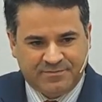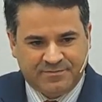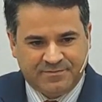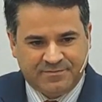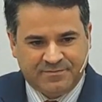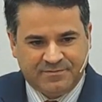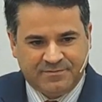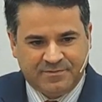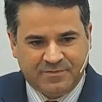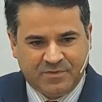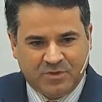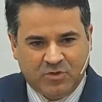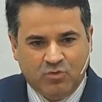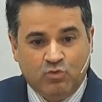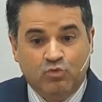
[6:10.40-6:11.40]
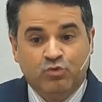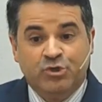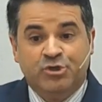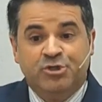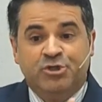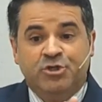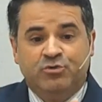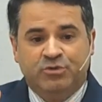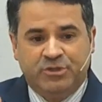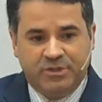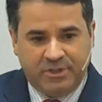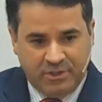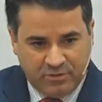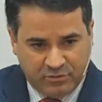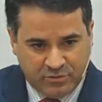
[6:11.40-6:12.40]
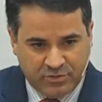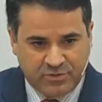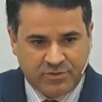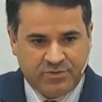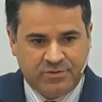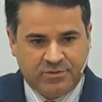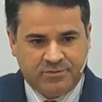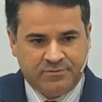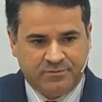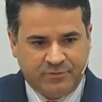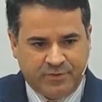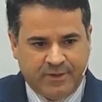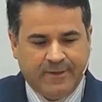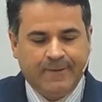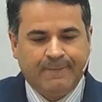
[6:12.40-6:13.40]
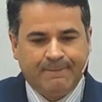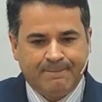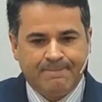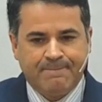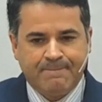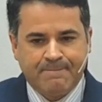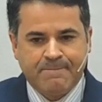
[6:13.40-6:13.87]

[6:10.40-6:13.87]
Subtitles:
Christ was coming, the one blessed by God.